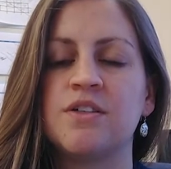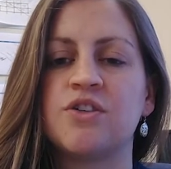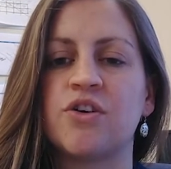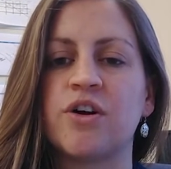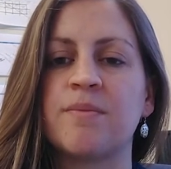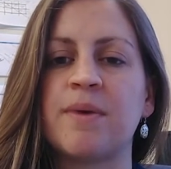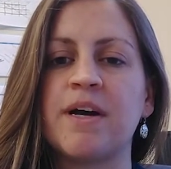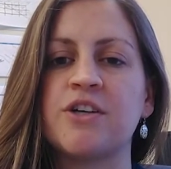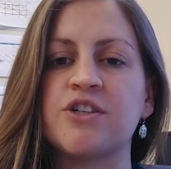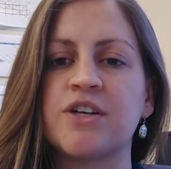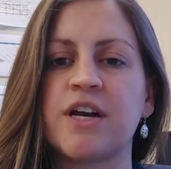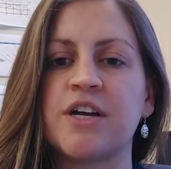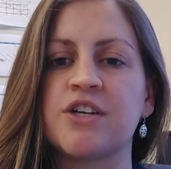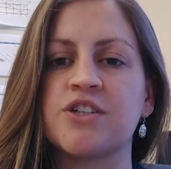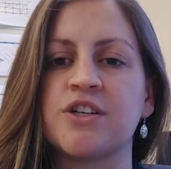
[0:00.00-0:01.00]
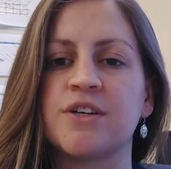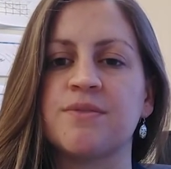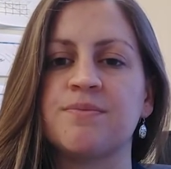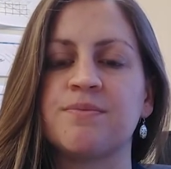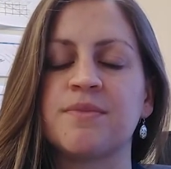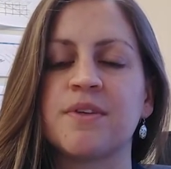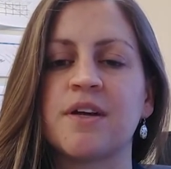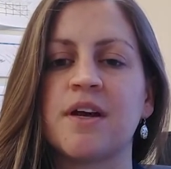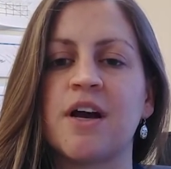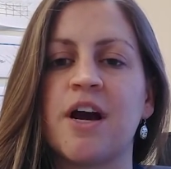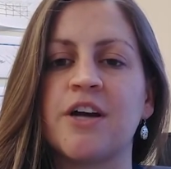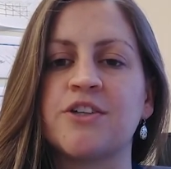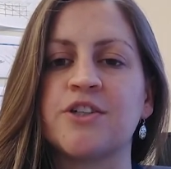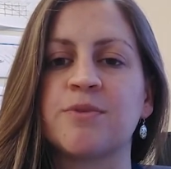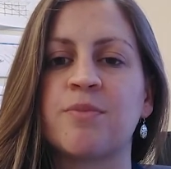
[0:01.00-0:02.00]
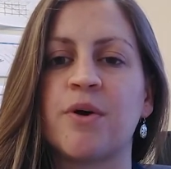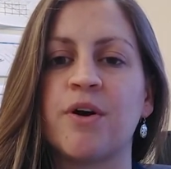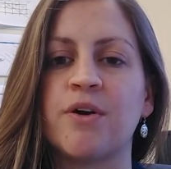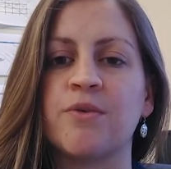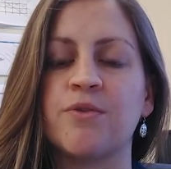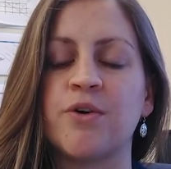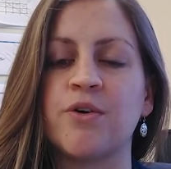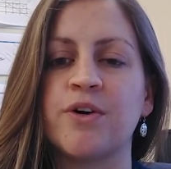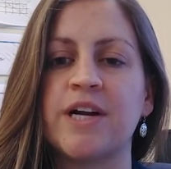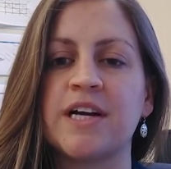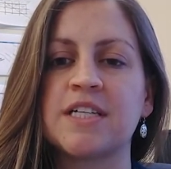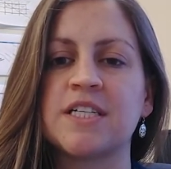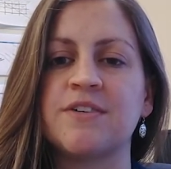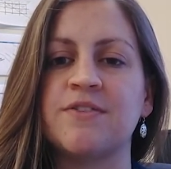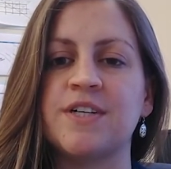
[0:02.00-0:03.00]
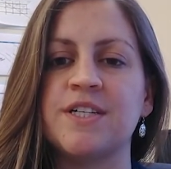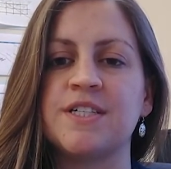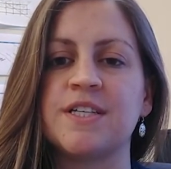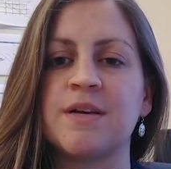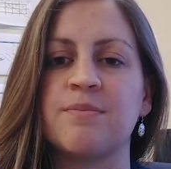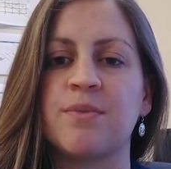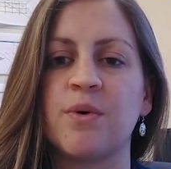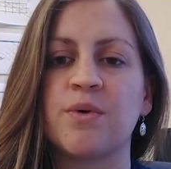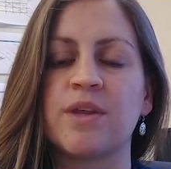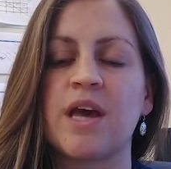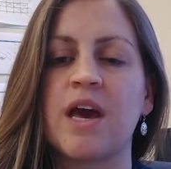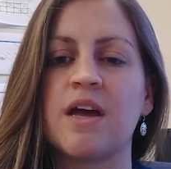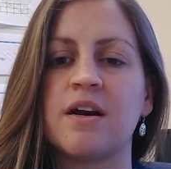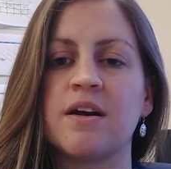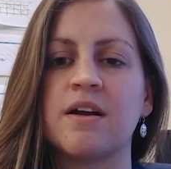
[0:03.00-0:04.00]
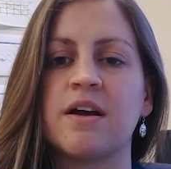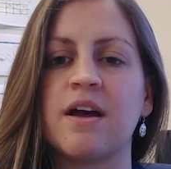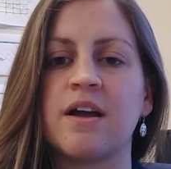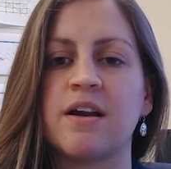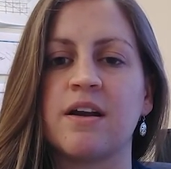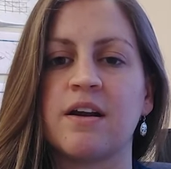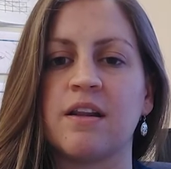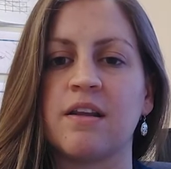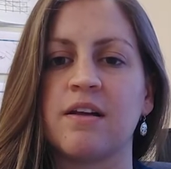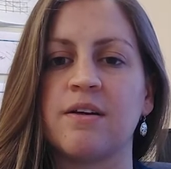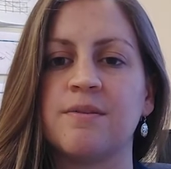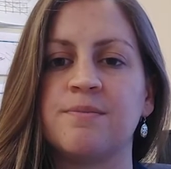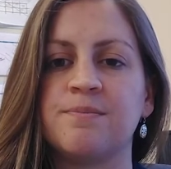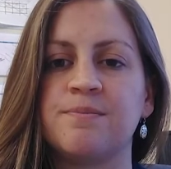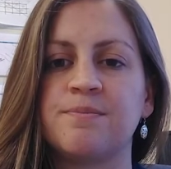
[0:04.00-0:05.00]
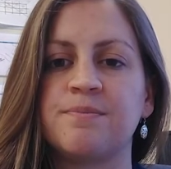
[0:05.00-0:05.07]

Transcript: During my education, I took part in Rotary activities in both Canada and Italy.